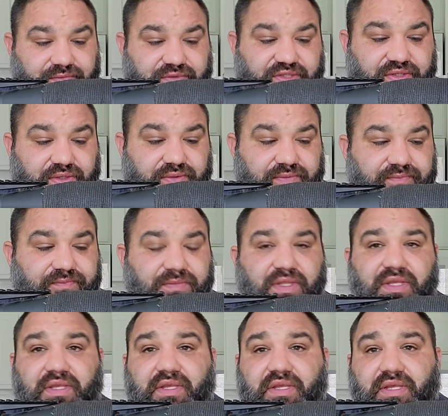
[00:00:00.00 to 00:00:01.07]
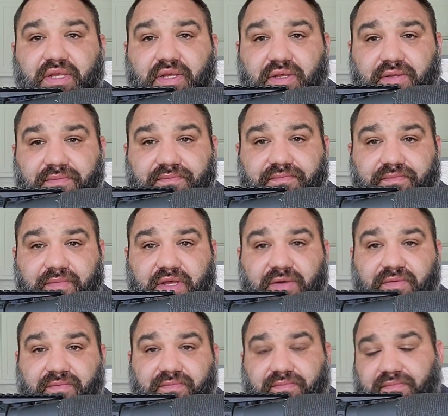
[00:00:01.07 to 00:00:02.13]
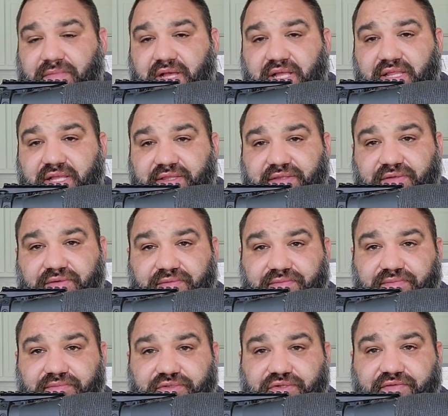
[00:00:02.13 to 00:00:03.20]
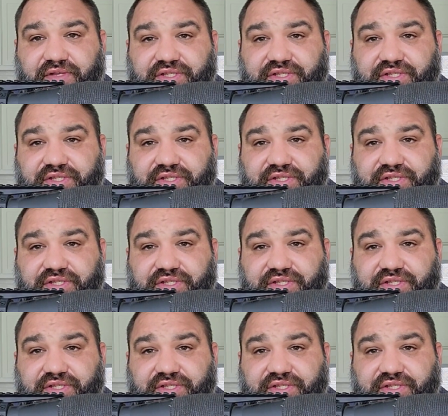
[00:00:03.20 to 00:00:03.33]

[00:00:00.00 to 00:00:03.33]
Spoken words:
So I like the two